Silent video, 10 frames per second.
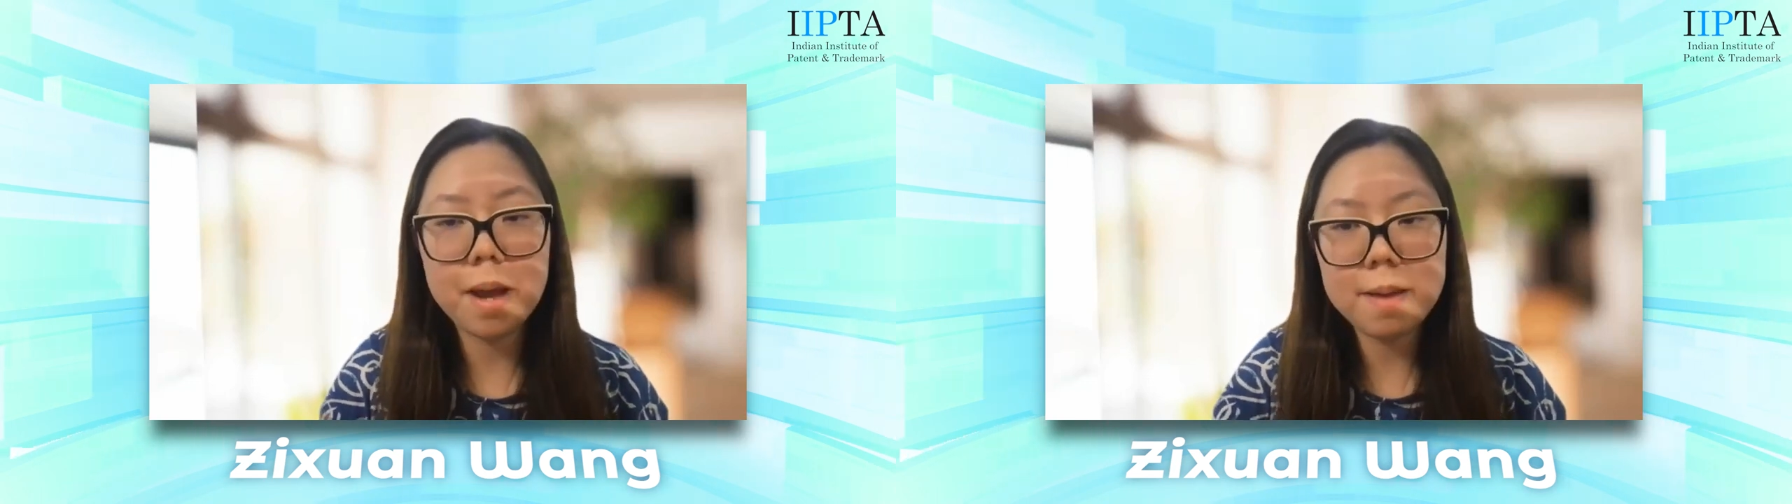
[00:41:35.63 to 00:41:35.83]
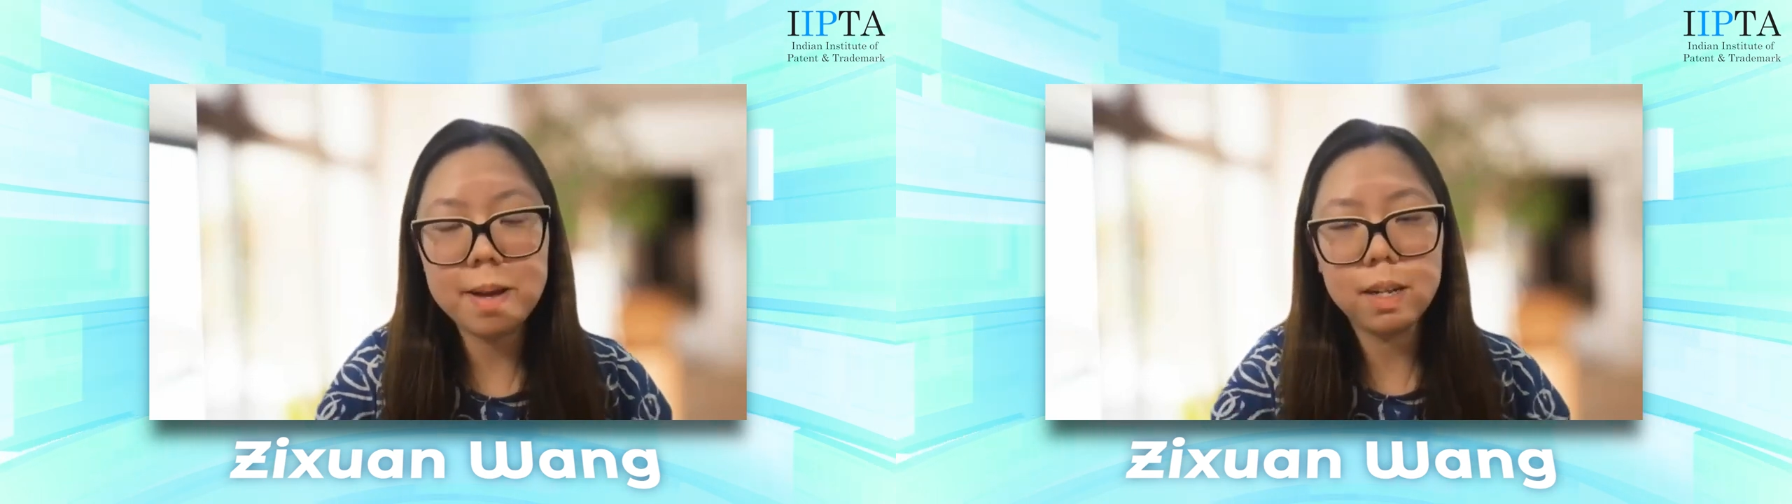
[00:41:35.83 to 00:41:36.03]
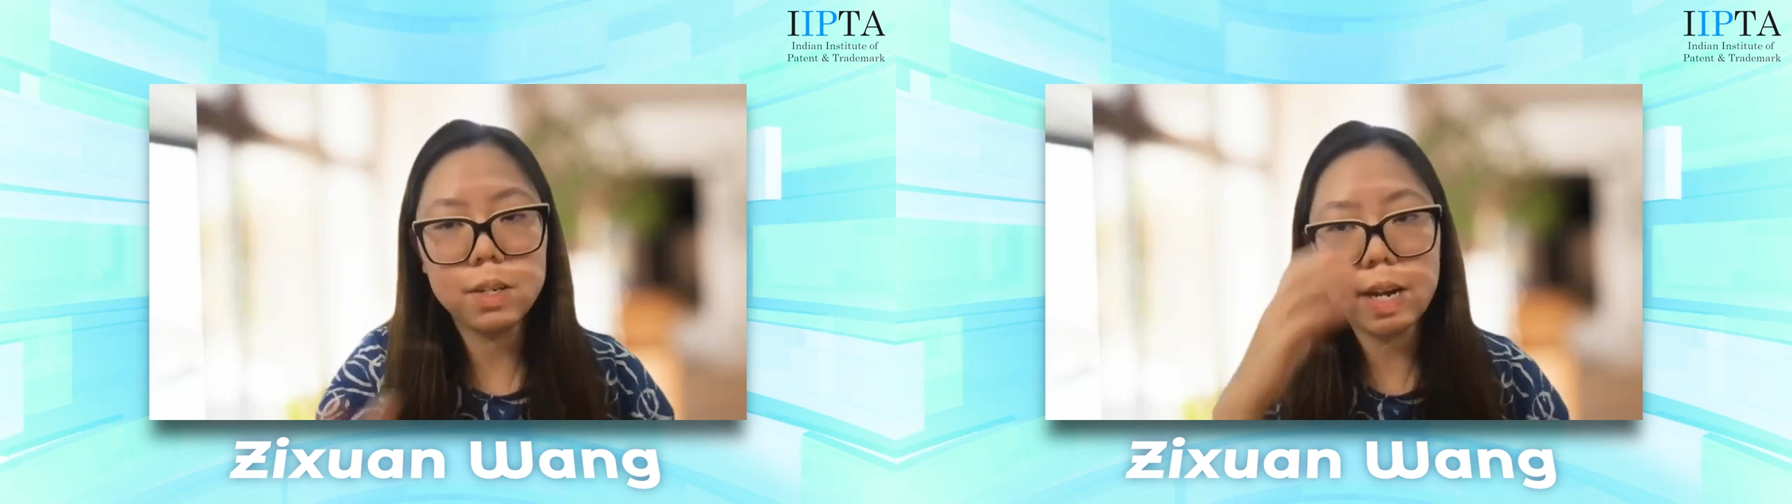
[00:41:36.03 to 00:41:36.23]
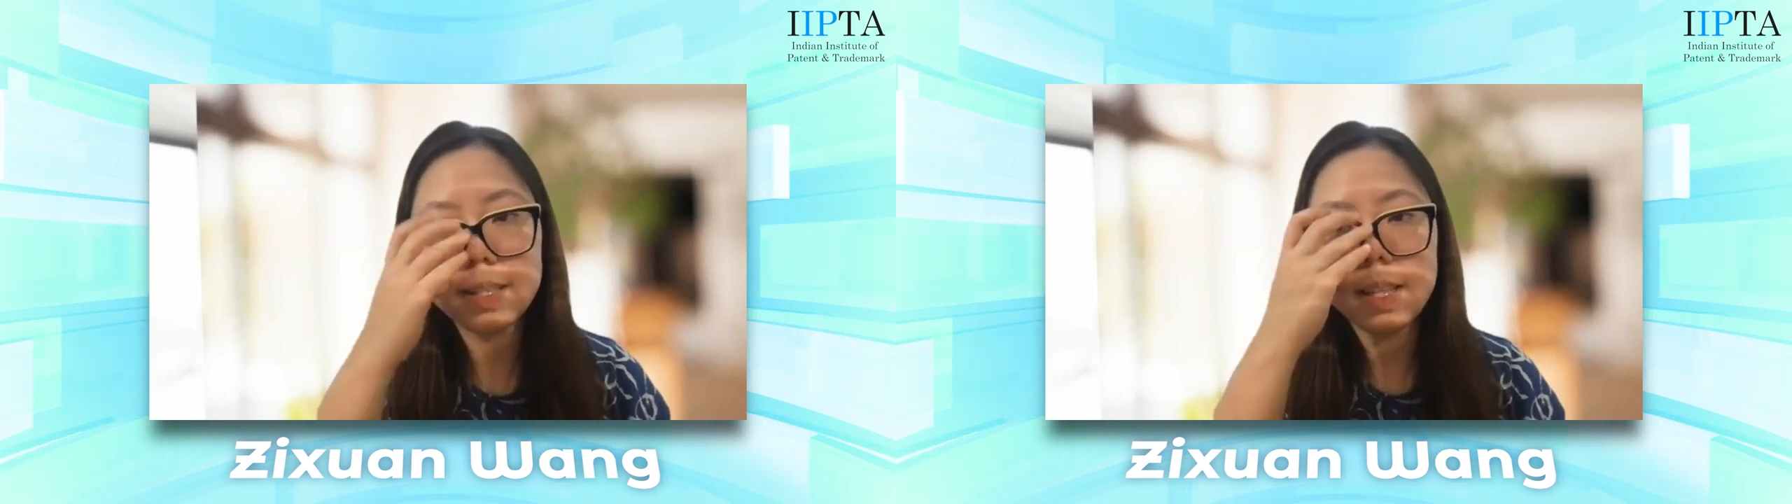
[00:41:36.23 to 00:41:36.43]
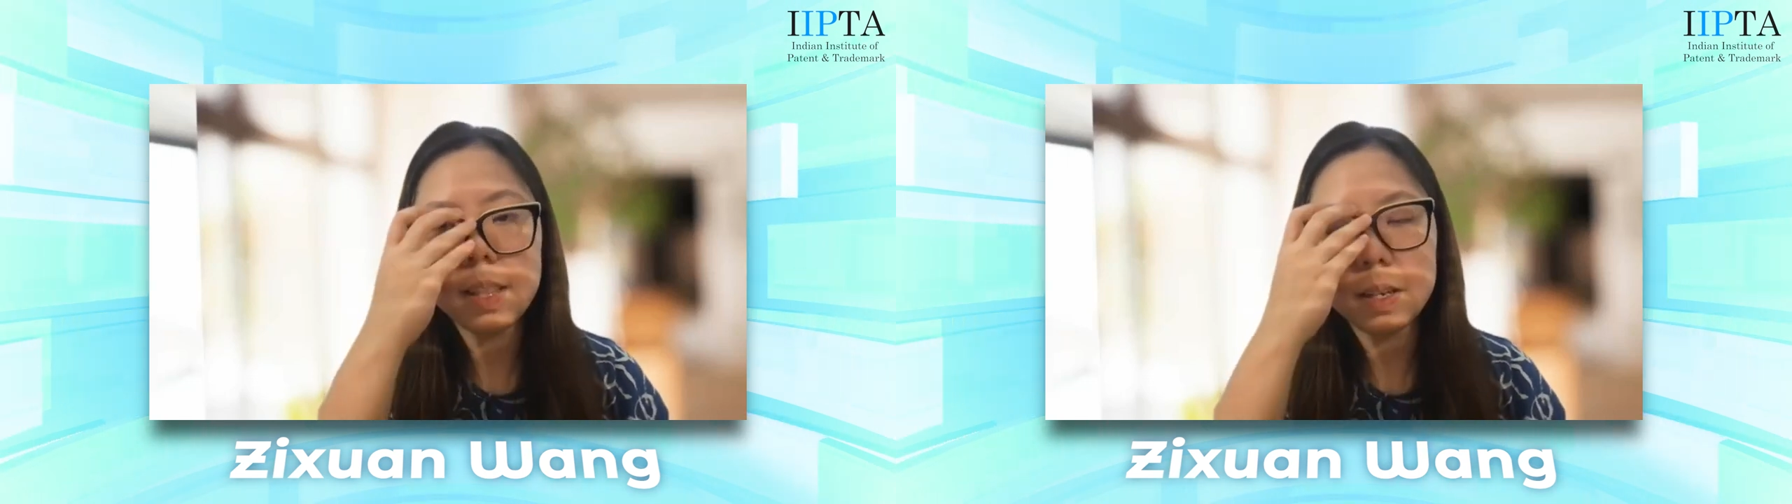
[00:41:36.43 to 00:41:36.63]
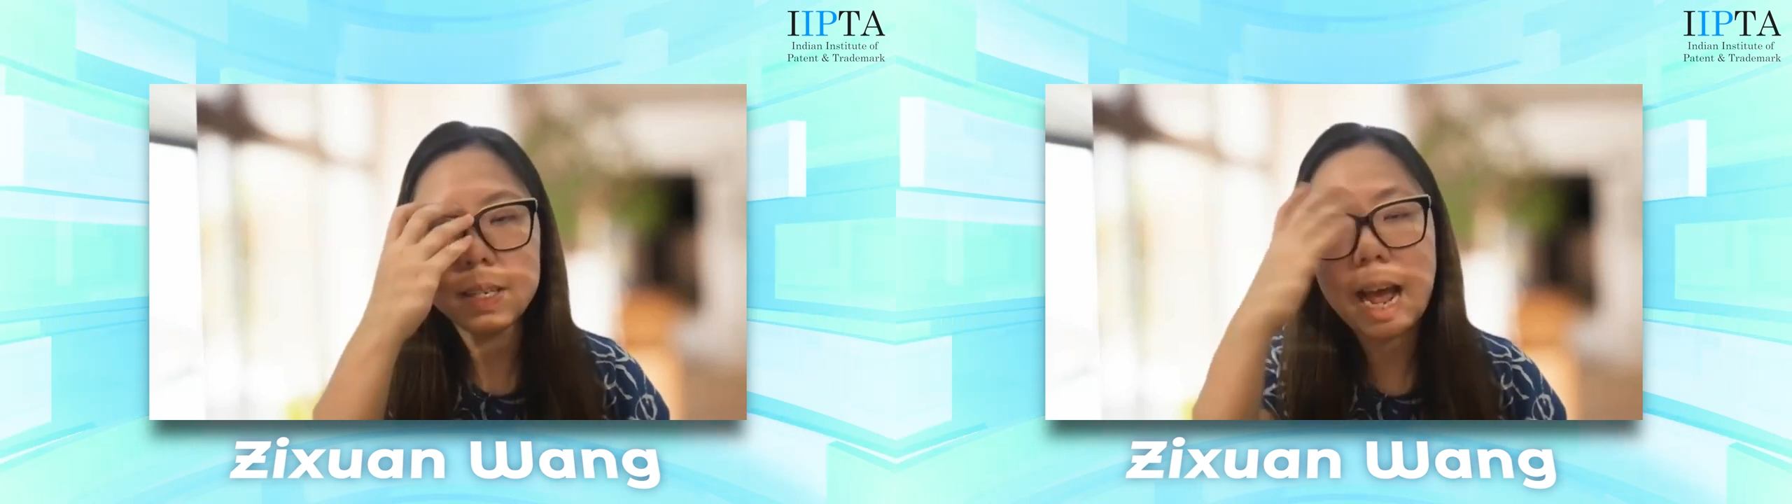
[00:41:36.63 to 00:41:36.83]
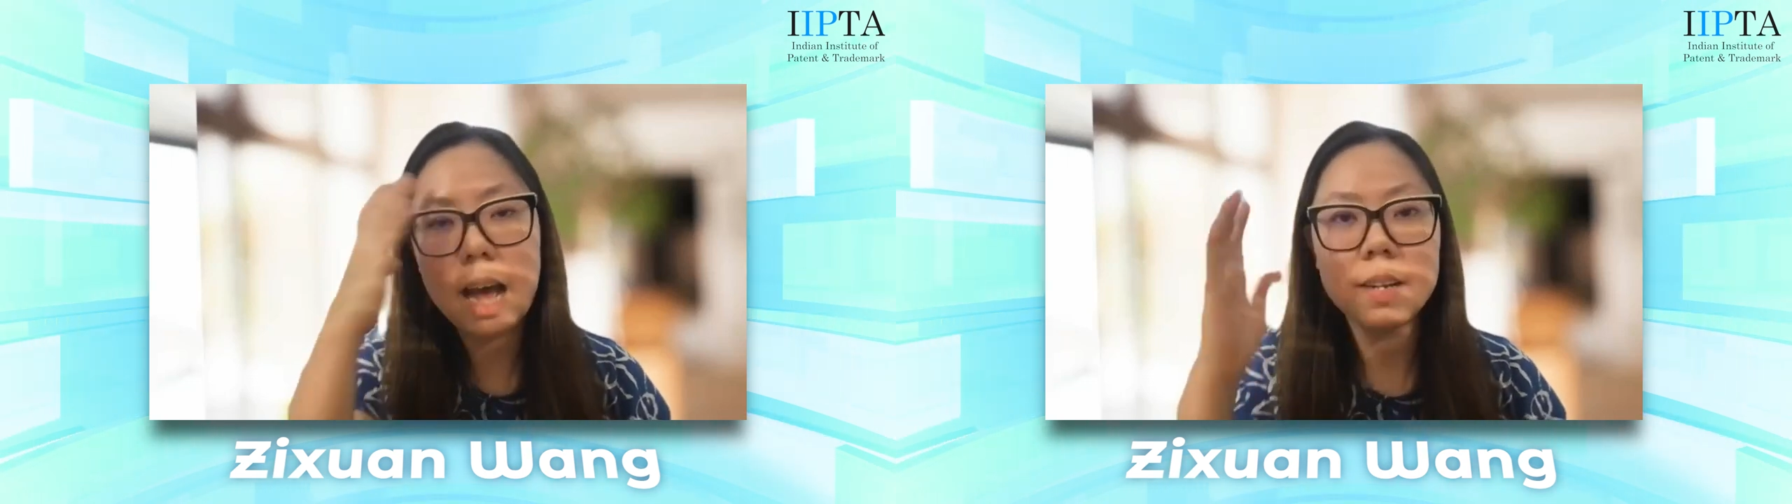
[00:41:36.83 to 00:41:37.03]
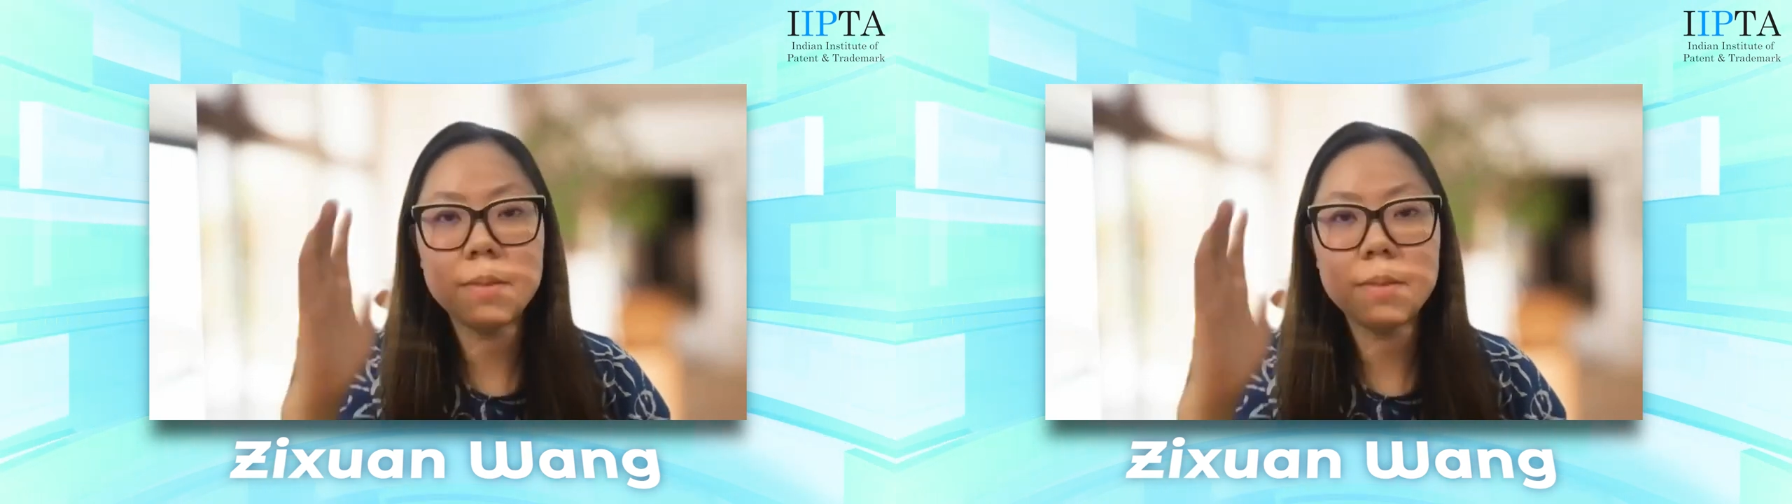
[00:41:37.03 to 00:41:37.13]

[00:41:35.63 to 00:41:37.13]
email address in the chat,